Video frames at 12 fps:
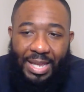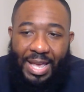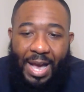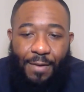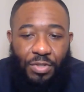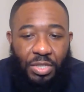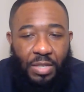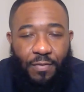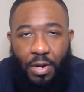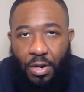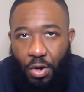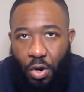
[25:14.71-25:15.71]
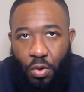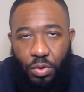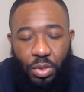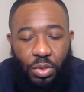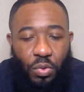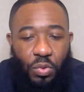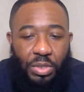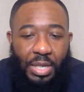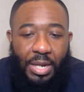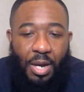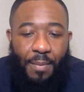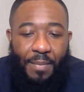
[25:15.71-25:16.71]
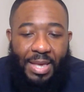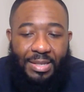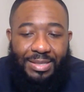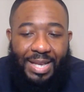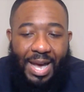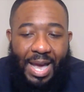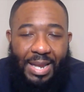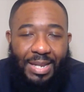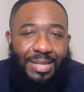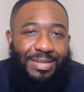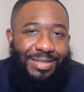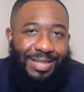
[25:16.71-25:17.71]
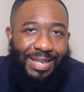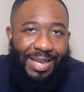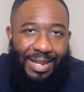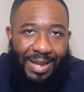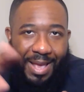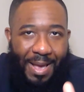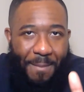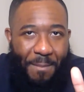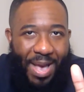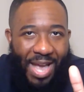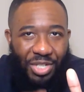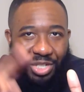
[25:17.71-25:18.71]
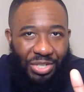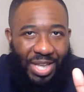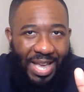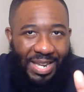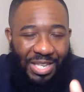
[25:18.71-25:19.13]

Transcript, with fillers: They obviously have heard the news that Aunt May has died, and this is again Magic Ned.